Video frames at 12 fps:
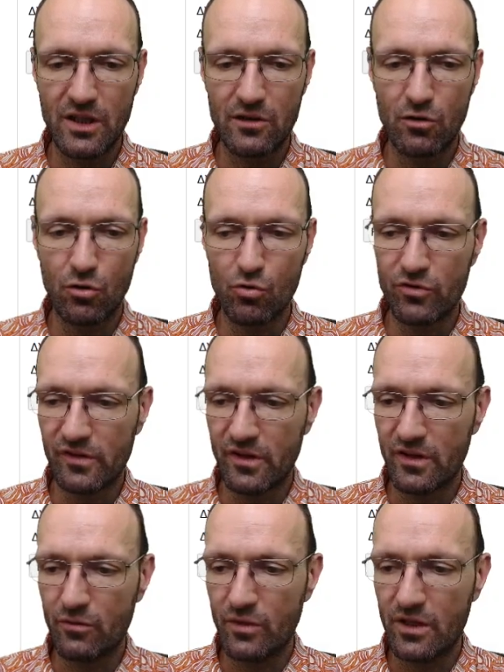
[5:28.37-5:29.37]
close,
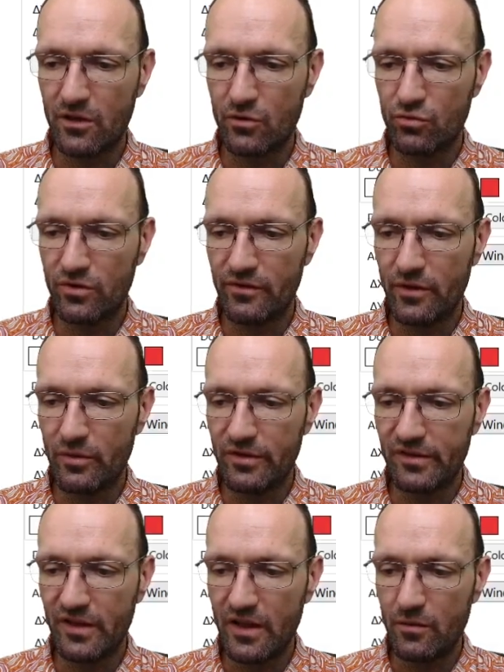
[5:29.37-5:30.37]
and then we can do the very
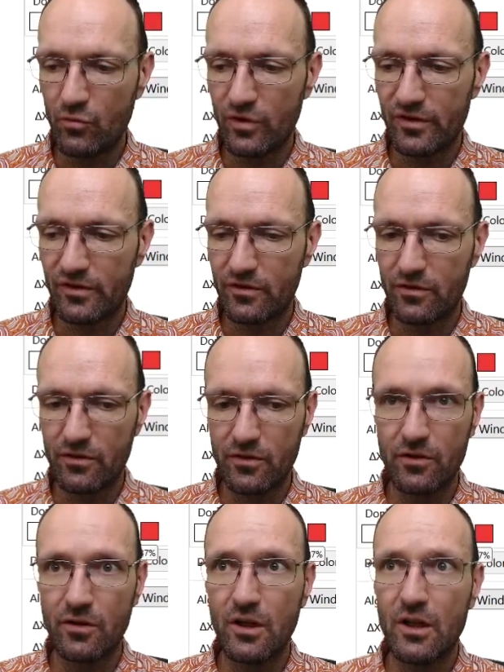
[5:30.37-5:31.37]
same with
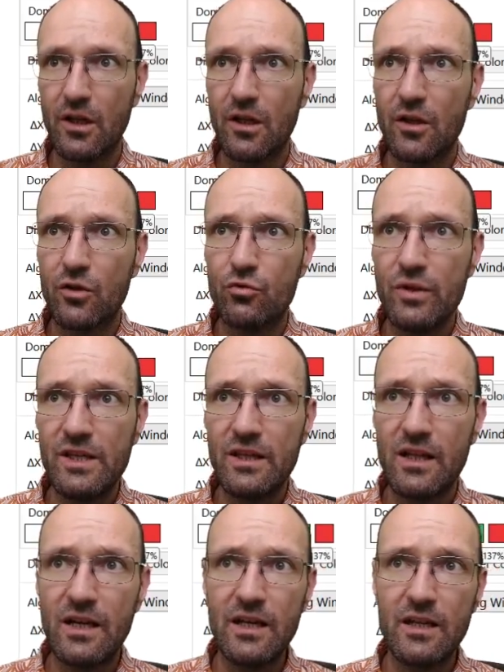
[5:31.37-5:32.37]
the green
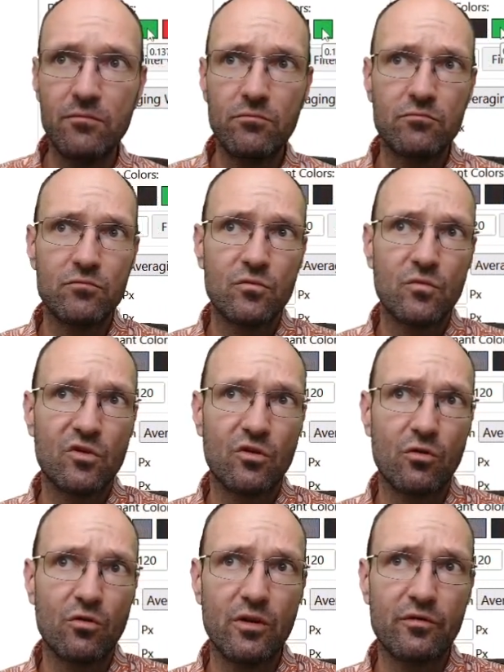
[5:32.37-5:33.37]
line.
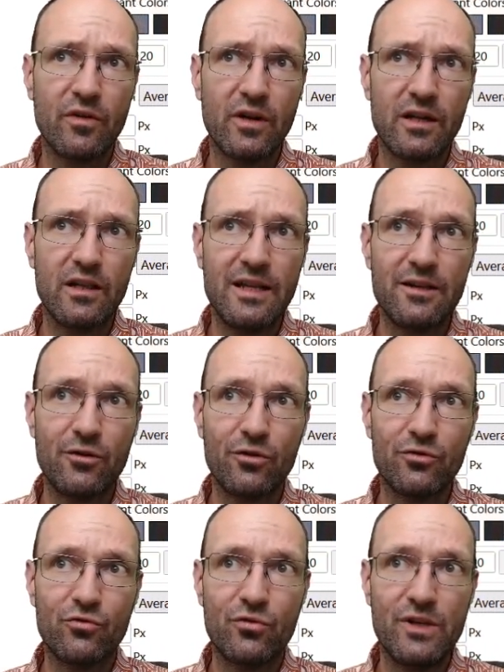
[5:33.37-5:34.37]
So if I click
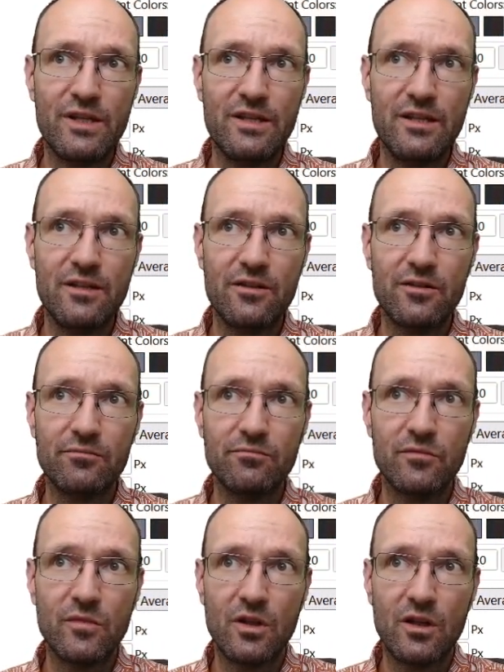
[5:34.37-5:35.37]
on green here,
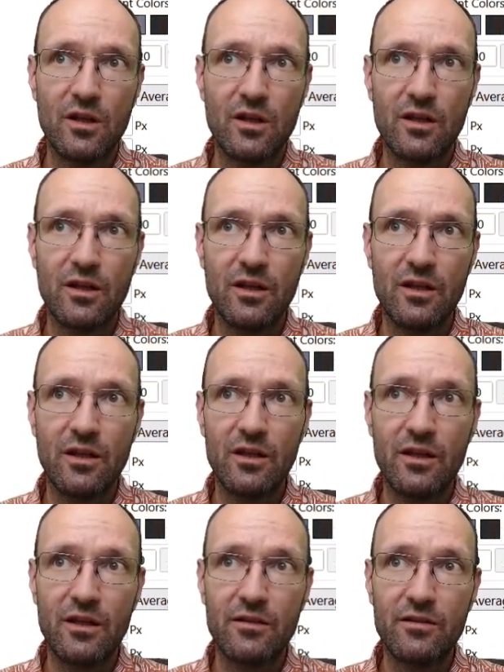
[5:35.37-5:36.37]

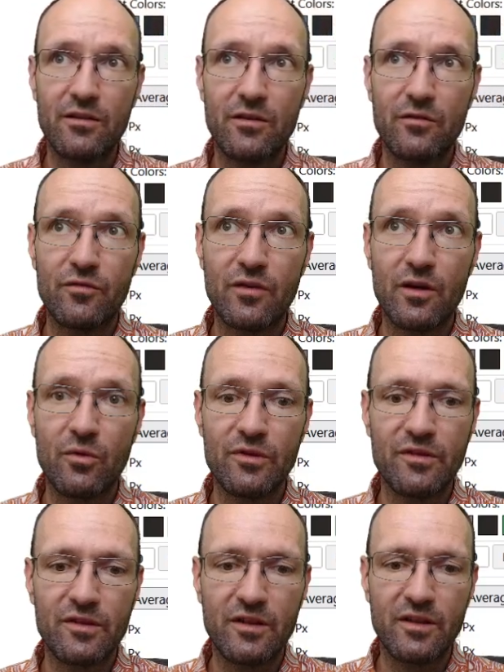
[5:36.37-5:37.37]
and if I
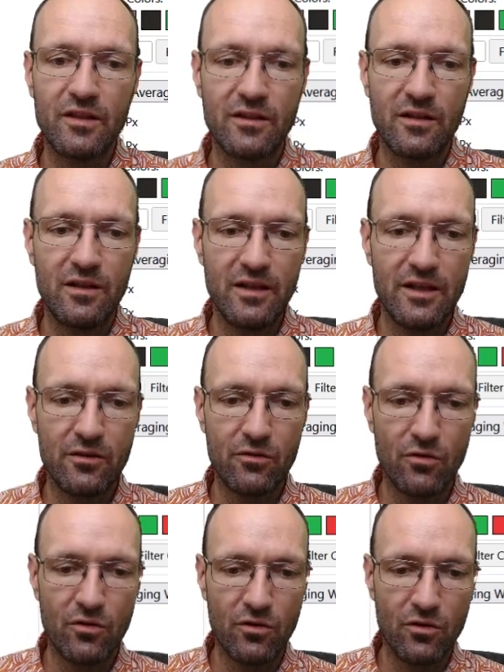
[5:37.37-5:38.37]
once again click
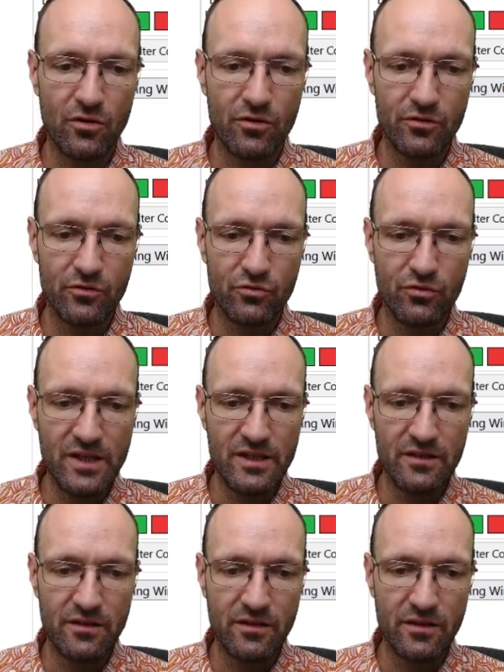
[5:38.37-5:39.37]
on
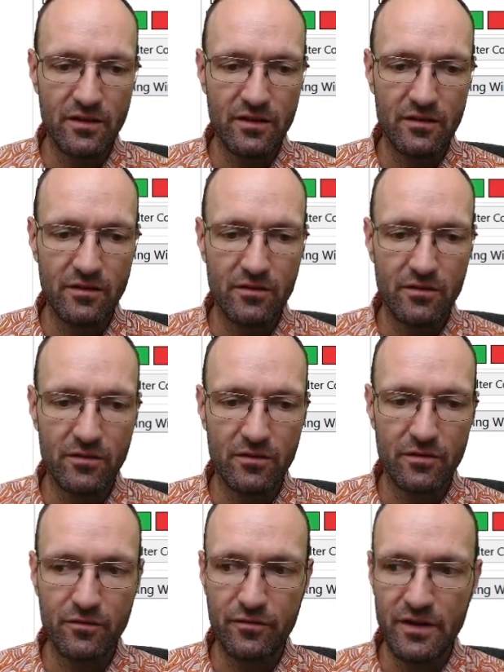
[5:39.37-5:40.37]
green in
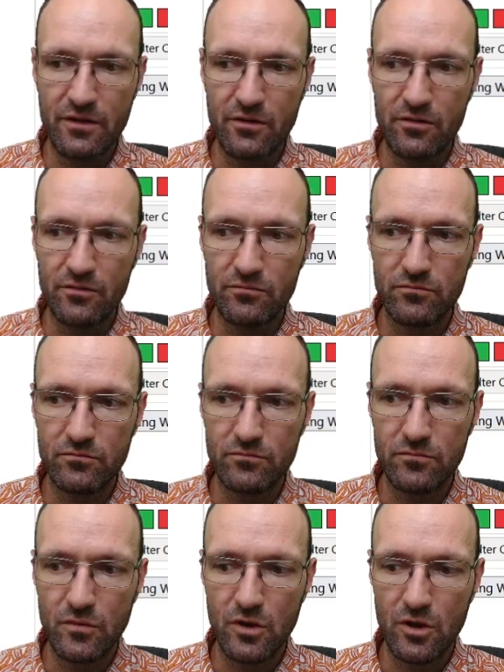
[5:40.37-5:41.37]
the figure,
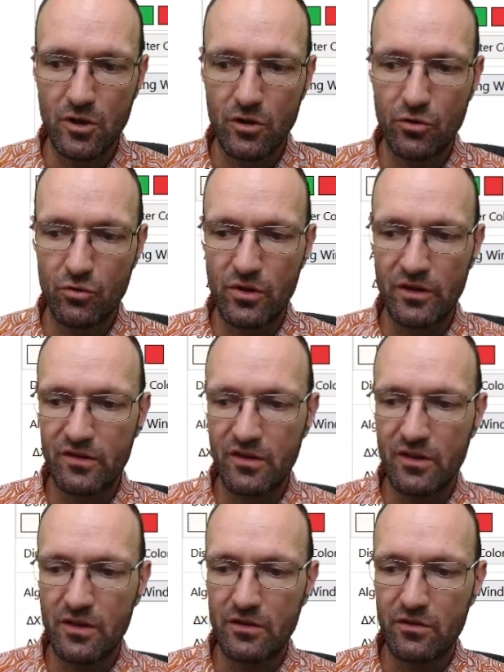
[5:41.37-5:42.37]
you can
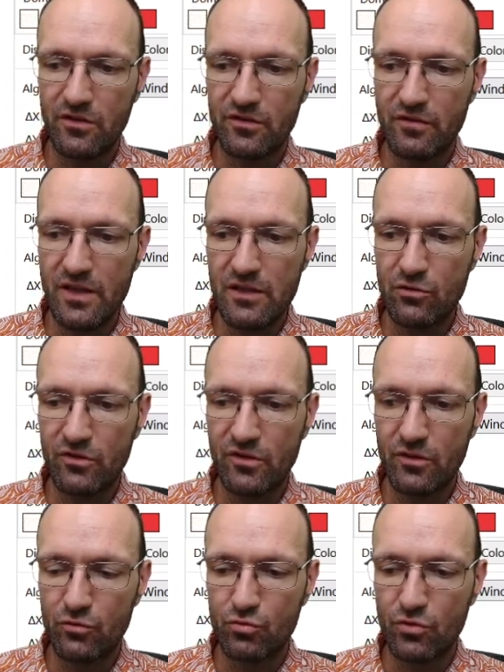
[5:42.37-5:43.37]
see that these values
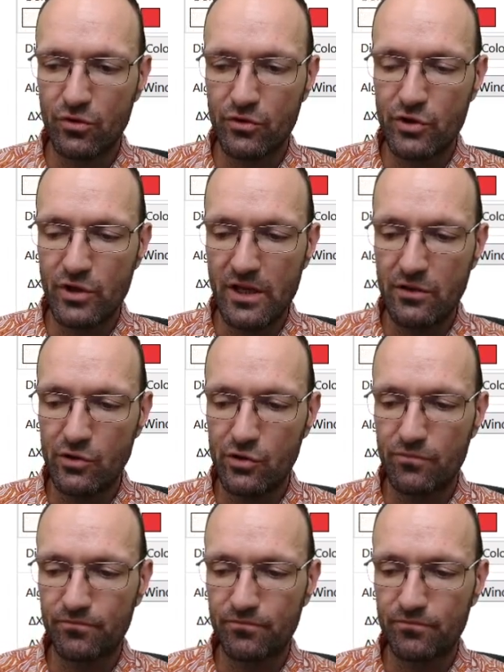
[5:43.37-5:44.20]
here do not change.